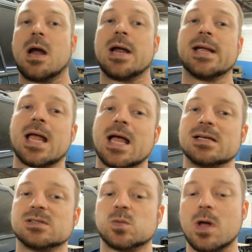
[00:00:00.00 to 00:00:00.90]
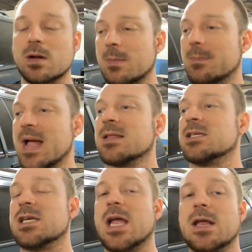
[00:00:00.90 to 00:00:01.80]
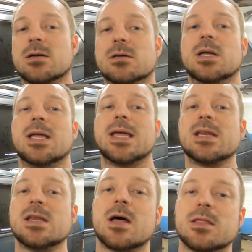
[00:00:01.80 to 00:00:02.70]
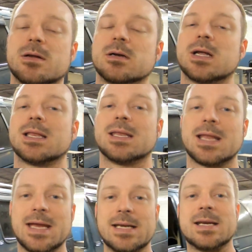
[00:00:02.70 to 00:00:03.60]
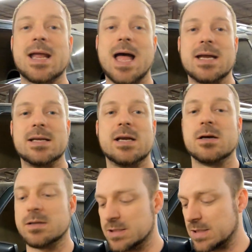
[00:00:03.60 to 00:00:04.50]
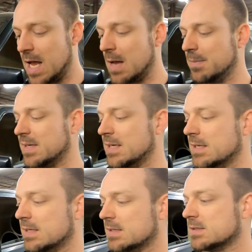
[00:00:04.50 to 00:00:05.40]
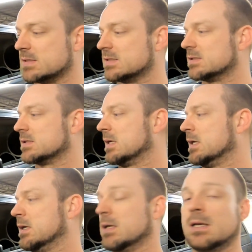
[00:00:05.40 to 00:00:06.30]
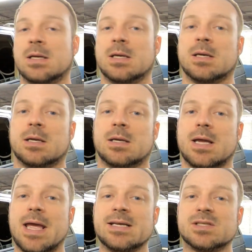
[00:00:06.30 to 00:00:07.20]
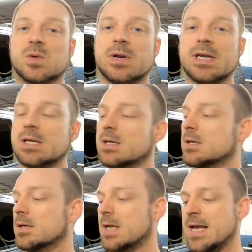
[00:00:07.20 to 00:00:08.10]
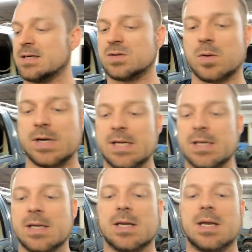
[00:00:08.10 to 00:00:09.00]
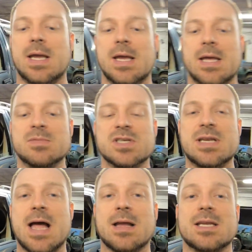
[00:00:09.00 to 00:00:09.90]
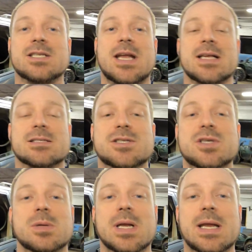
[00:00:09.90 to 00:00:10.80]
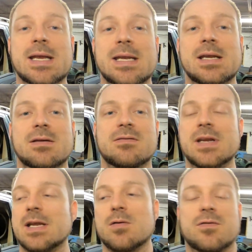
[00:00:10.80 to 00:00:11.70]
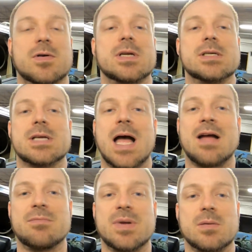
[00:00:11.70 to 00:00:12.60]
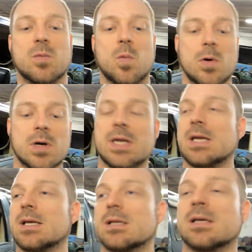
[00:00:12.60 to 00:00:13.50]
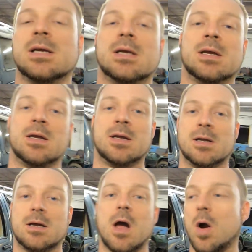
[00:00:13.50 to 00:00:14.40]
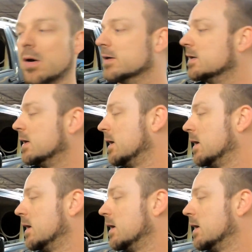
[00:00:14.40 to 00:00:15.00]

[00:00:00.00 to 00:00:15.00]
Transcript: Alright guys, welcome back to the channel. Another late night here at the shop. It is 8:20, and I'm just now getting a chance to shoot any video footage. I've been working hard.